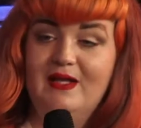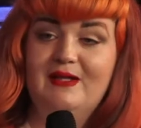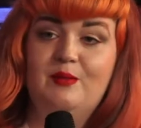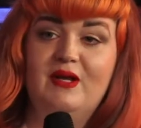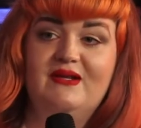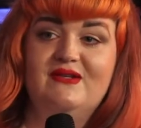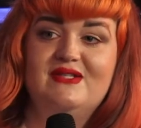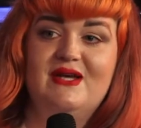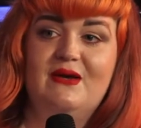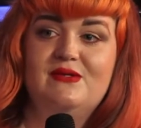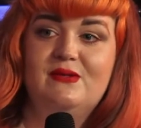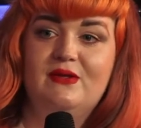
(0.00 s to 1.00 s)
that played
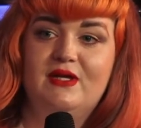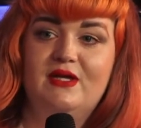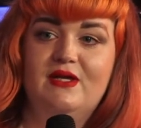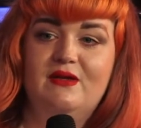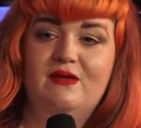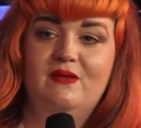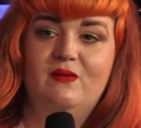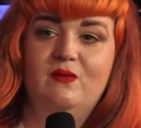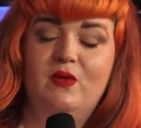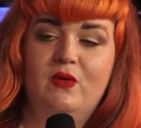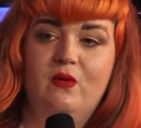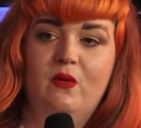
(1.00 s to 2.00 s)
guitar as well, he
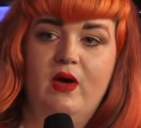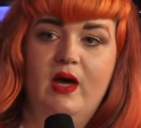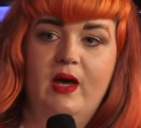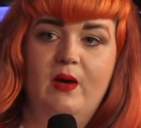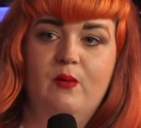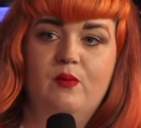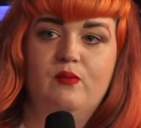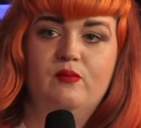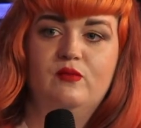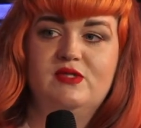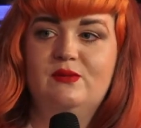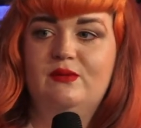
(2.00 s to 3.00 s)

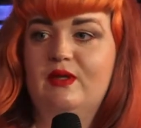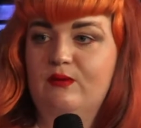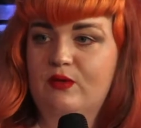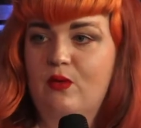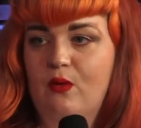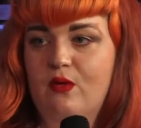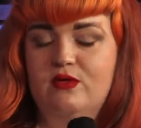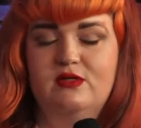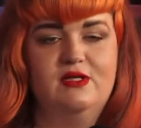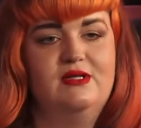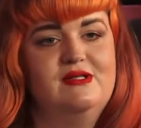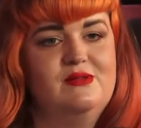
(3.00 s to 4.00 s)
was the one that recorded
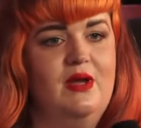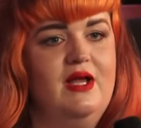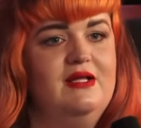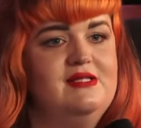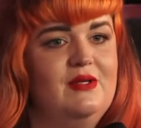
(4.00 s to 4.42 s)
it as well.